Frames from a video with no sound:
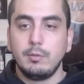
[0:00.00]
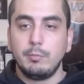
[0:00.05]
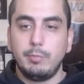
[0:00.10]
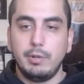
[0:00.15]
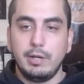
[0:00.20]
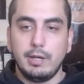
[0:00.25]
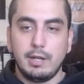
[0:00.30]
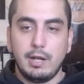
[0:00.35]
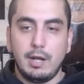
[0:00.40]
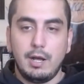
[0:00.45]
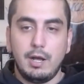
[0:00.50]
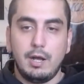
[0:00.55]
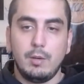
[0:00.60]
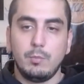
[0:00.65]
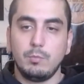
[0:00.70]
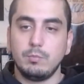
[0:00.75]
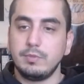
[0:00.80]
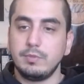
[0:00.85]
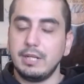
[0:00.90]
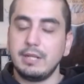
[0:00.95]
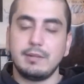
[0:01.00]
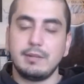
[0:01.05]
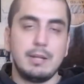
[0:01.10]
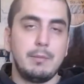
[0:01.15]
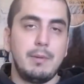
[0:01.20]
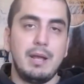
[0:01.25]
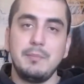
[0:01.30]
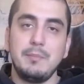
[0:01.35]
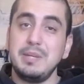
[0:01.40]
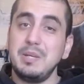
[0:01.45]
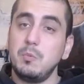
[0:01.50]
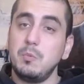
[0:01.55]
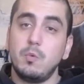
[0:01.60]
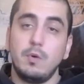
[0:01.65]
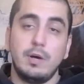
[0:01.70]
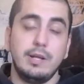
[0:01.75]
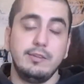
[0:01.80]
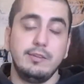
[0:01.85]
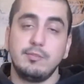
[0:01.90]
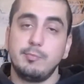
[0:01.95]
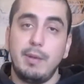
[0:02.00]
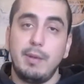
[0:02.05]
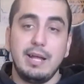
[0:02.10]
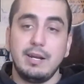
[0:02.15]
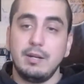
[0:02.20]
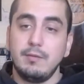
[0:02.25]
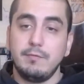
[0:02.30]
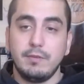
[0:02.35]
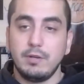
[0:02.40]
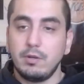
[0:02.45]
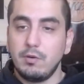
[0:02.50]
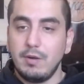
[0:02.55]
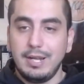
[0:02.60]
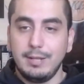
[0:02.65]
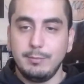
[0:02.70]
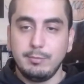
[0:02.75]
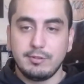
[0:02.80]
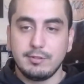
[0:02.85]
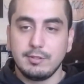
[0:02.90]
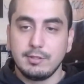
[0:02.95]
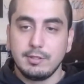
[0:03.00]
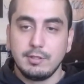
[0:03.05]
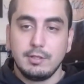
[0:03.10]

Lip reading: But there might be one spot up for grabs